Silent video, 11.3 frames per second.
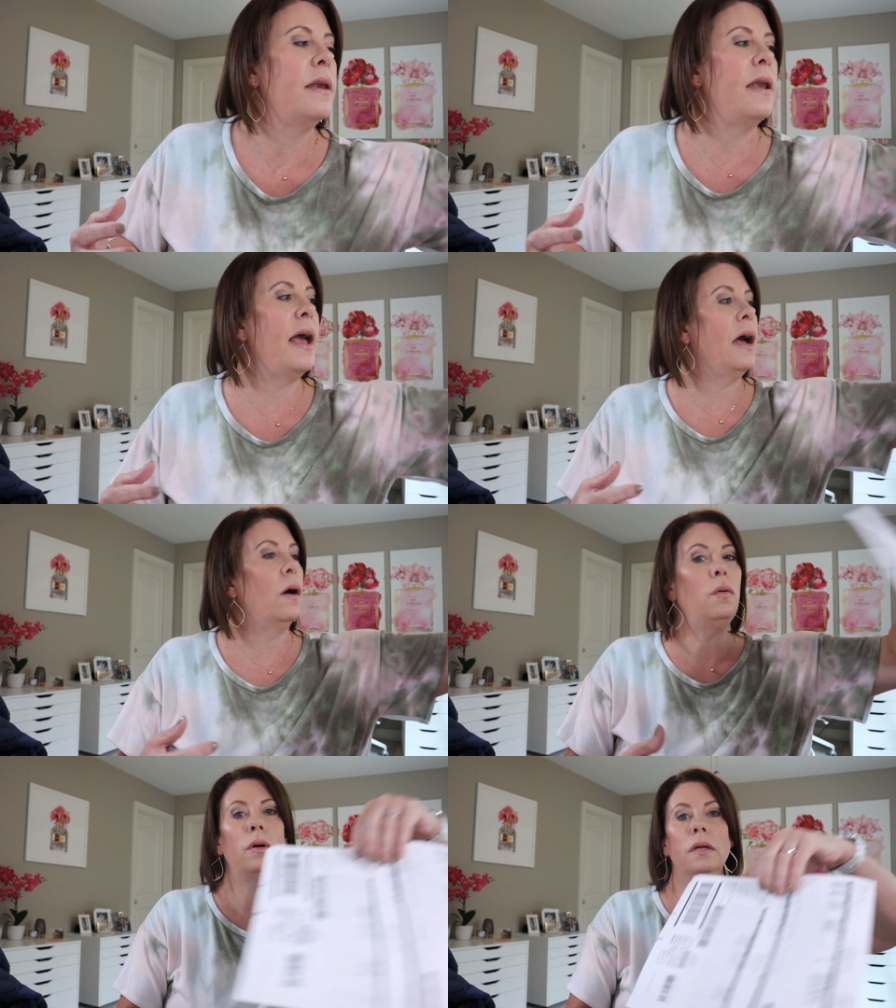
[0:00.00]

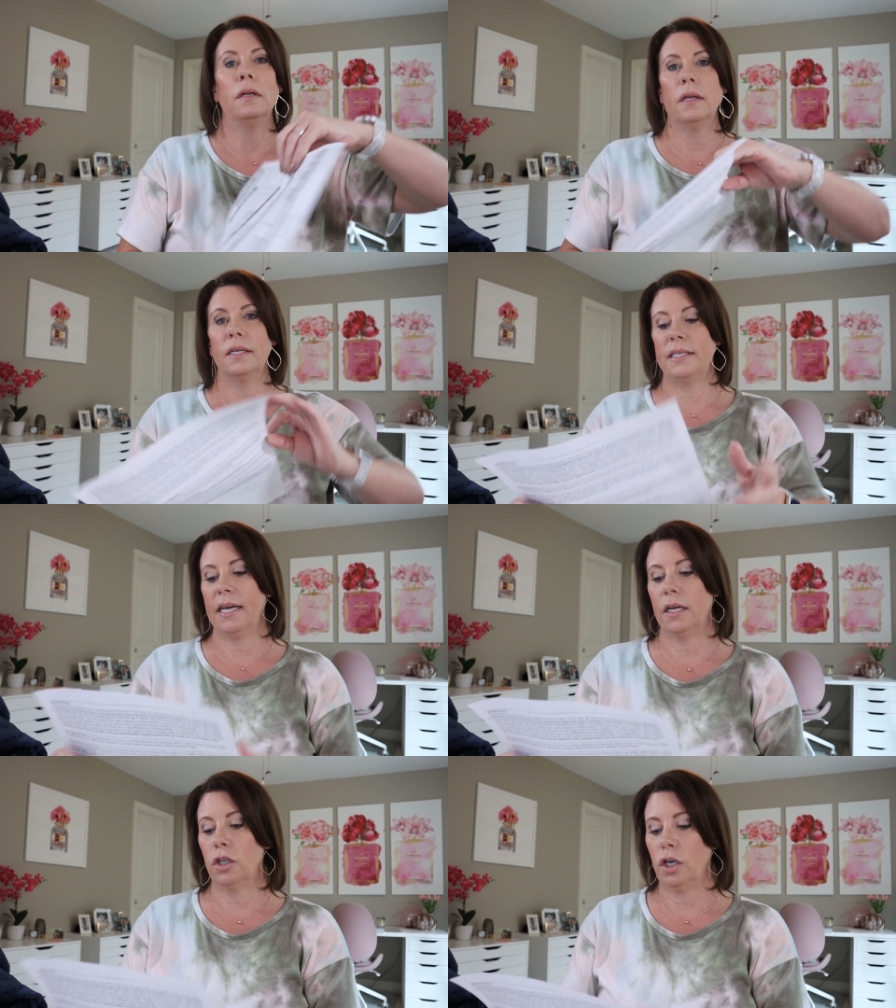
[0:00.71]
Now,
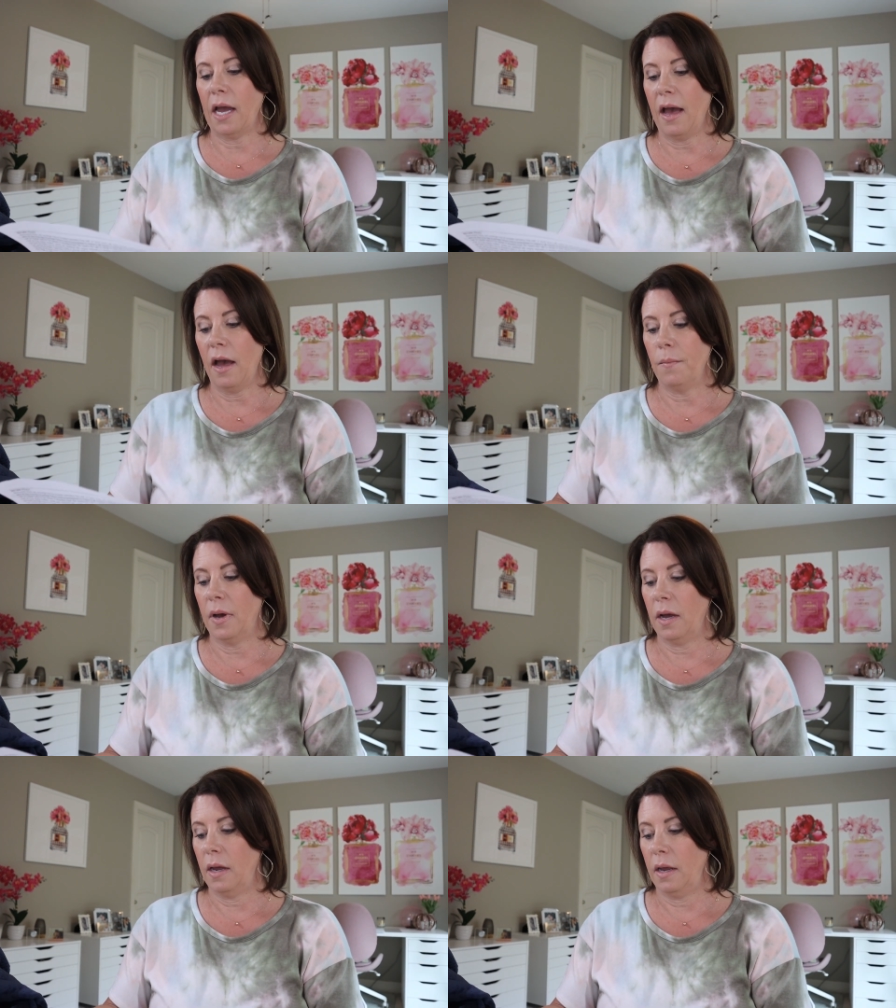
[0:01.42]
let's take a look
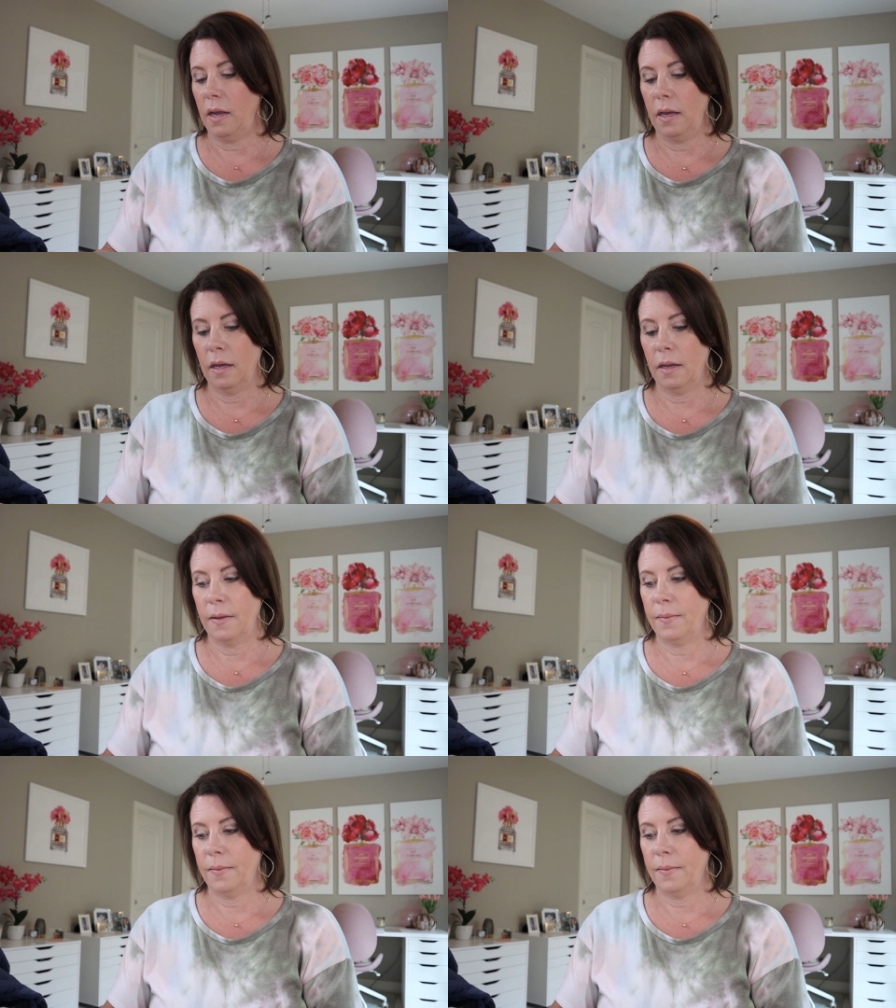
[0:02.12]
at my,